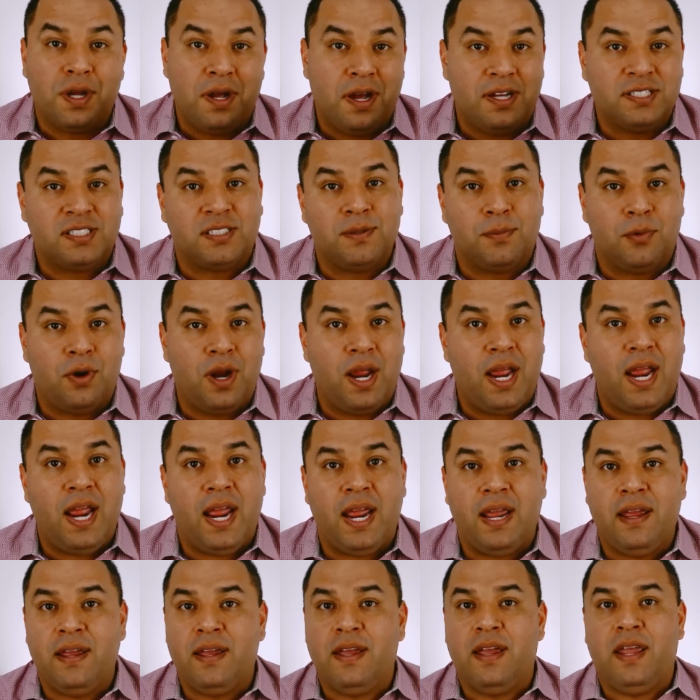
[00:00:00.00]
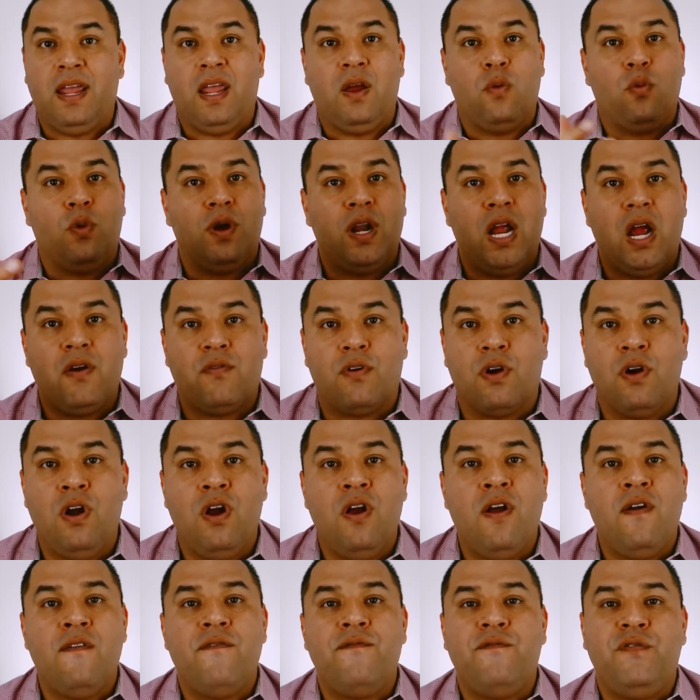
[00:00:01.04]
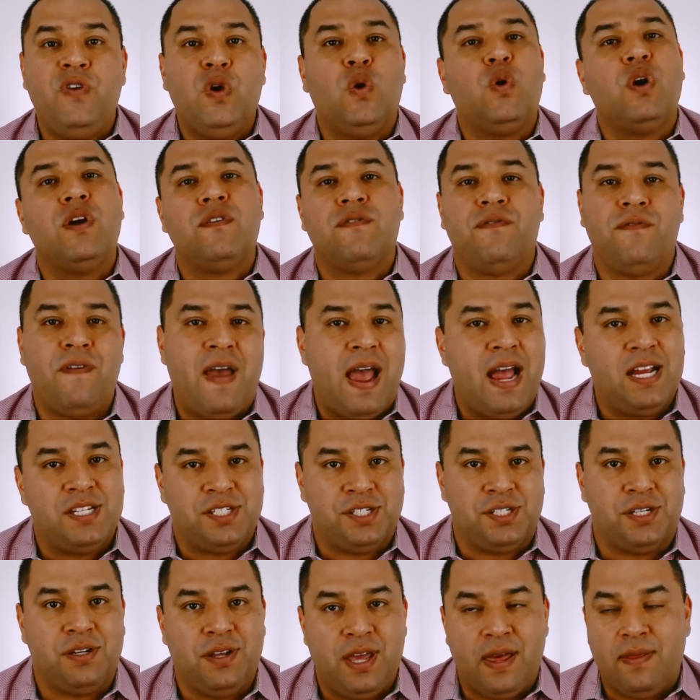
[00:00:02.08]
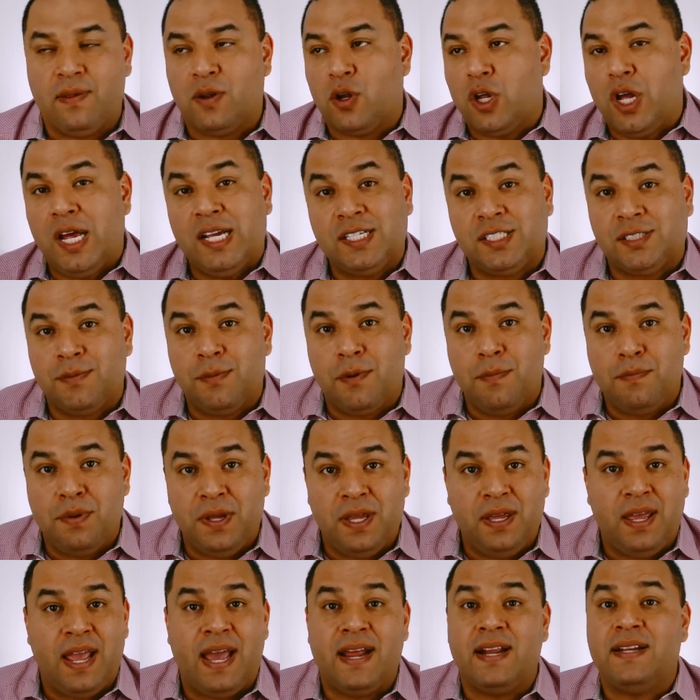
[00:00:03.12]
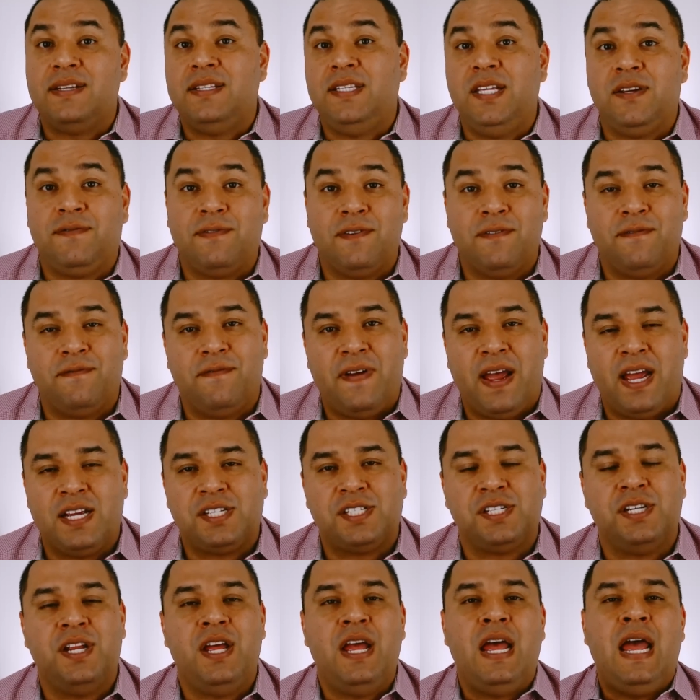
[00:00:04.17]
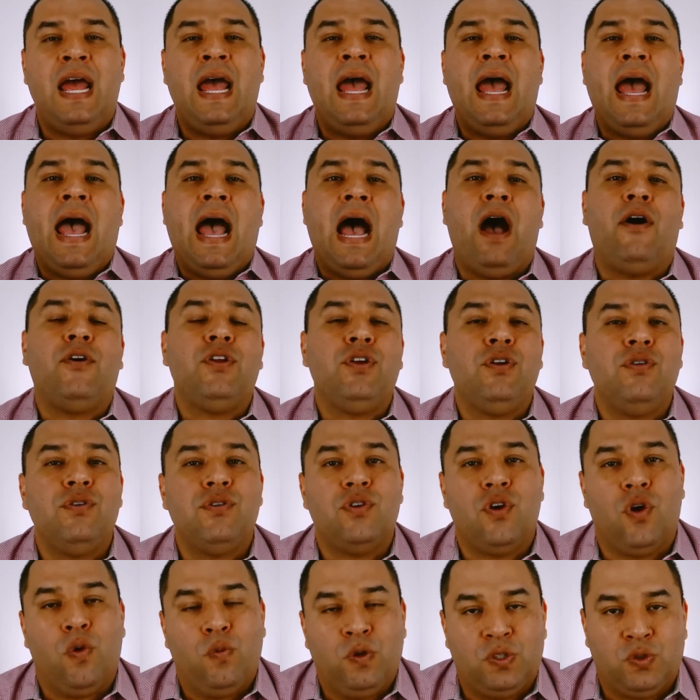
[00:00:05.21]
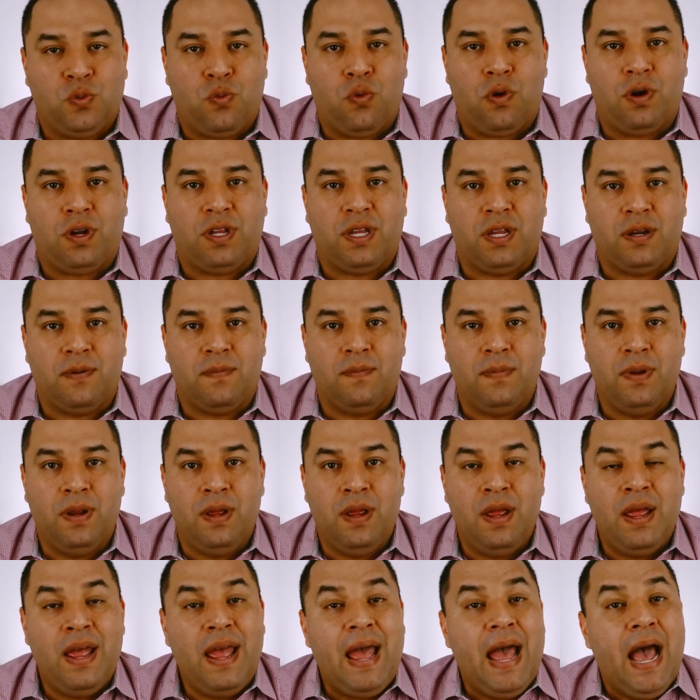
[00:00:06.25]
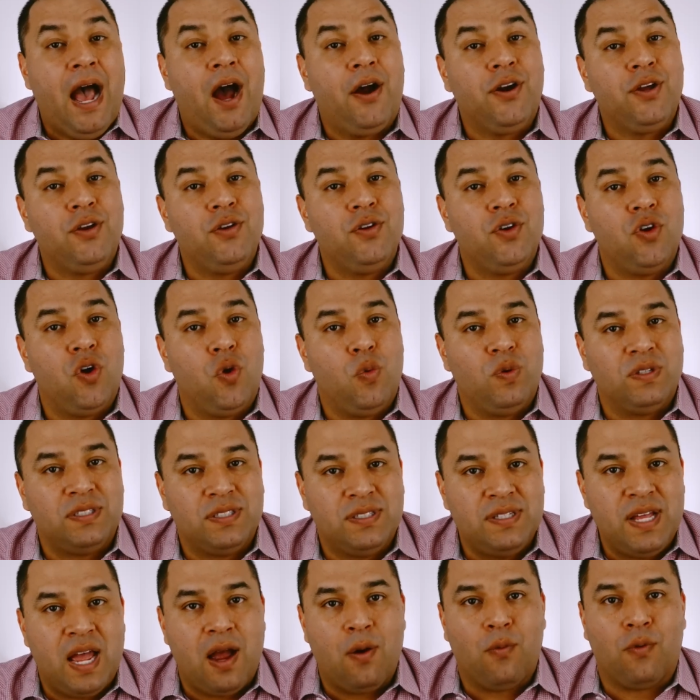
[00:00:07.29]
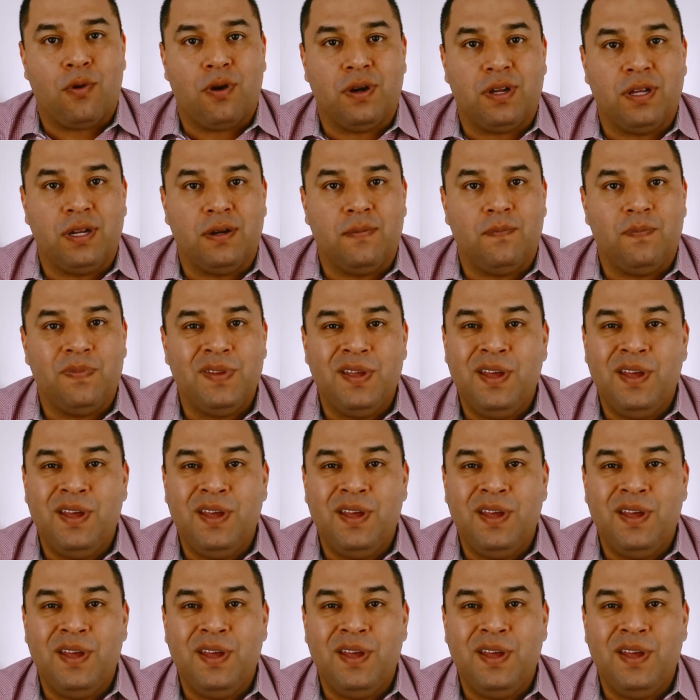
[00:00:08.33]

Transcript: customer A in whatever feel-good fashion, and then customer B had a different fashion, how do you know what's working? How do you know what's not working?